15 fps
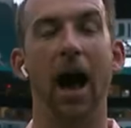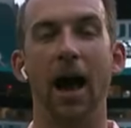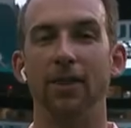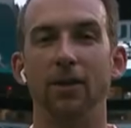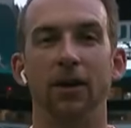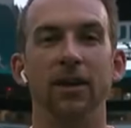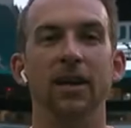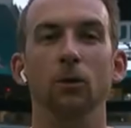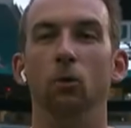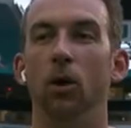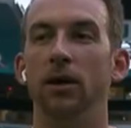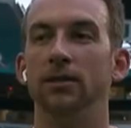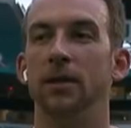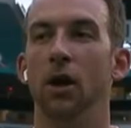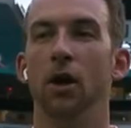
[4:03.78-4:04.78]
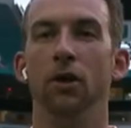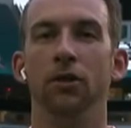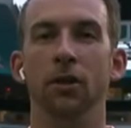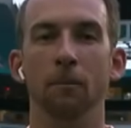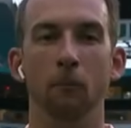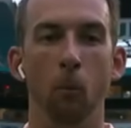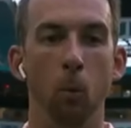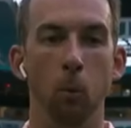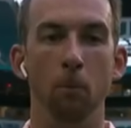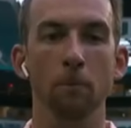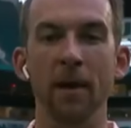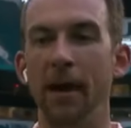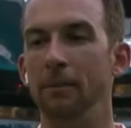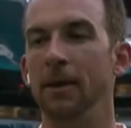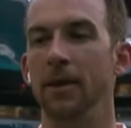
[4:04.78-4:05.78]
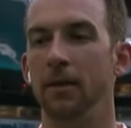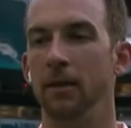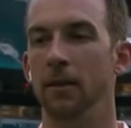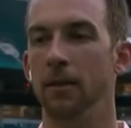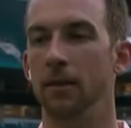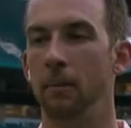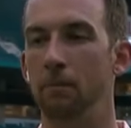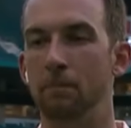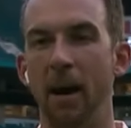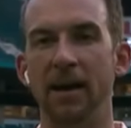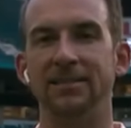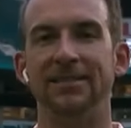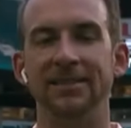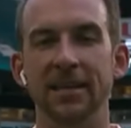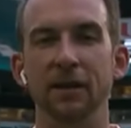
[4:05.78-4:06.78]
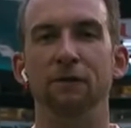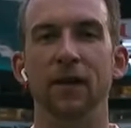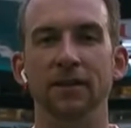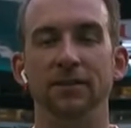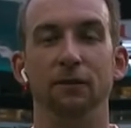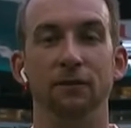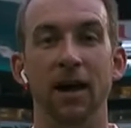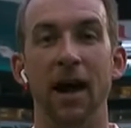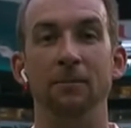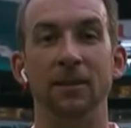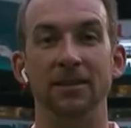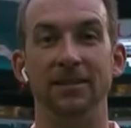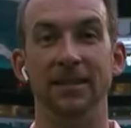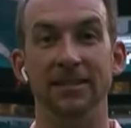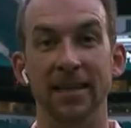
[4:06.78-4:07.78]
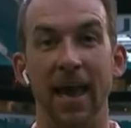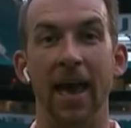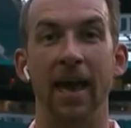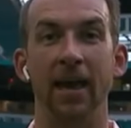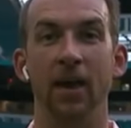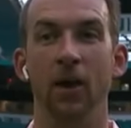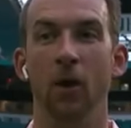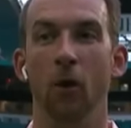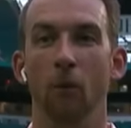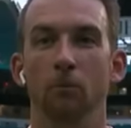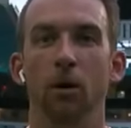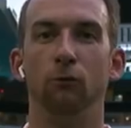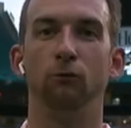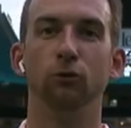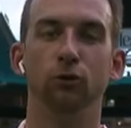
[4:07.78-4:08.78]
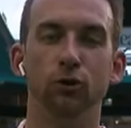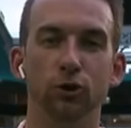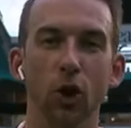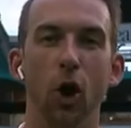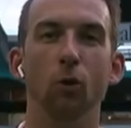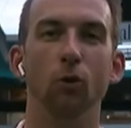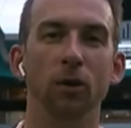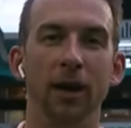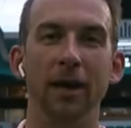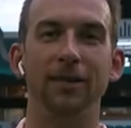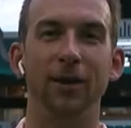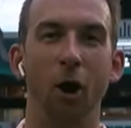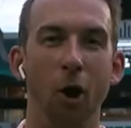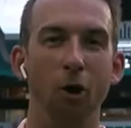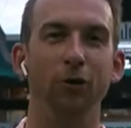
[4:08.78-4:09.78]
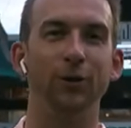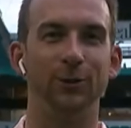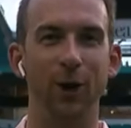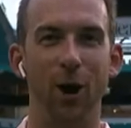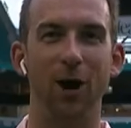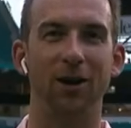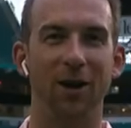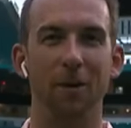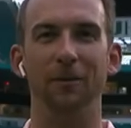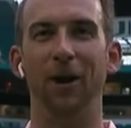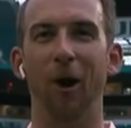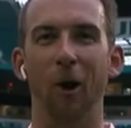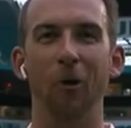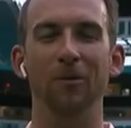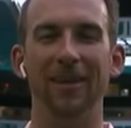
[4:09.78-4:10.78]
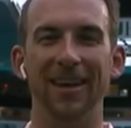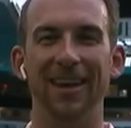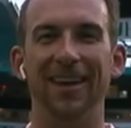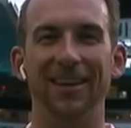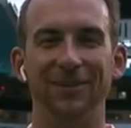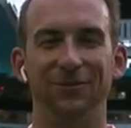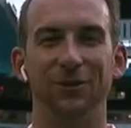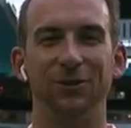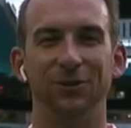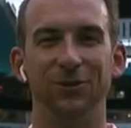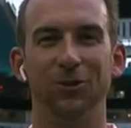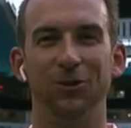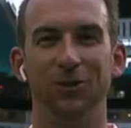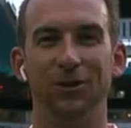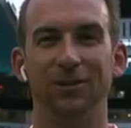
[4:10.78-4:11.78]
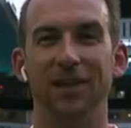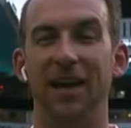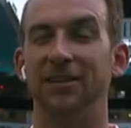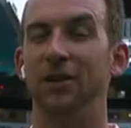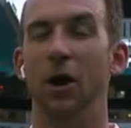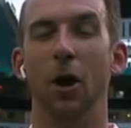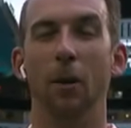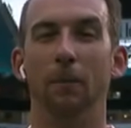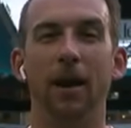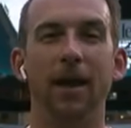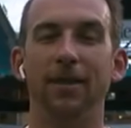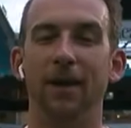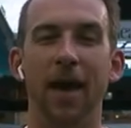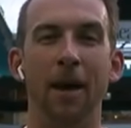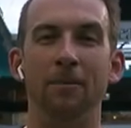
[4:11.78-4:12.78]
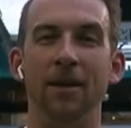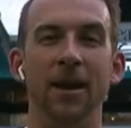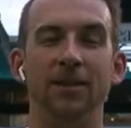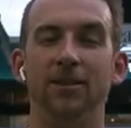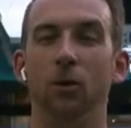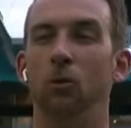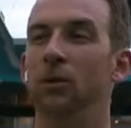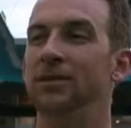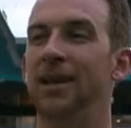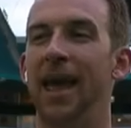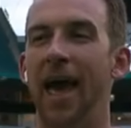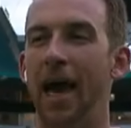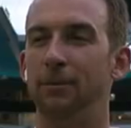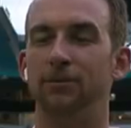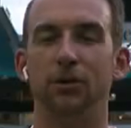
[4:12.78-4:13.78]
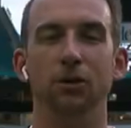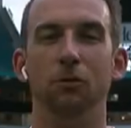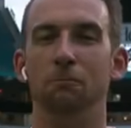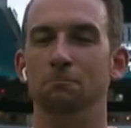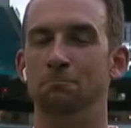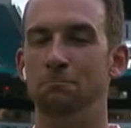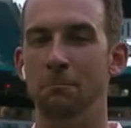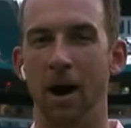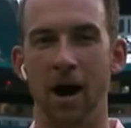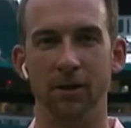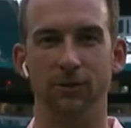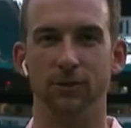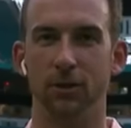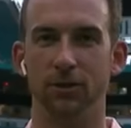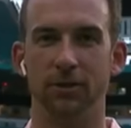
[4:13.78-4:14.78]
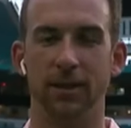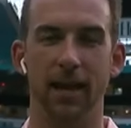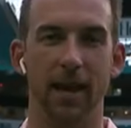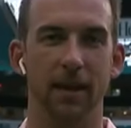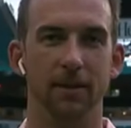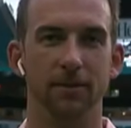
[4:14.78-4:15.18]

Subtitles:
I thought he was the best defensive lineman today, but Rousseau will get all the talk coming home and getting his first two career sacks, but I thought Epinesa was an absolute monster today.